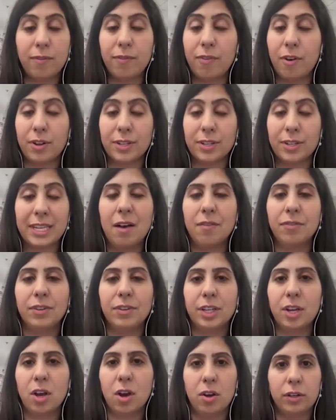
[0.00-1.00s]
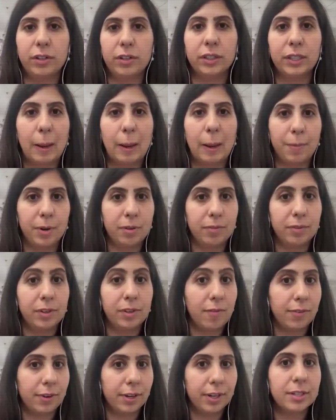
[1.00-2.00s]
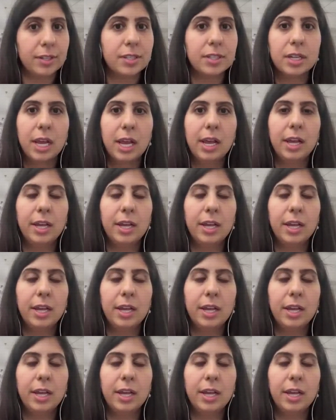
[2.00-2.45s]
falls heavily on collaborative governance.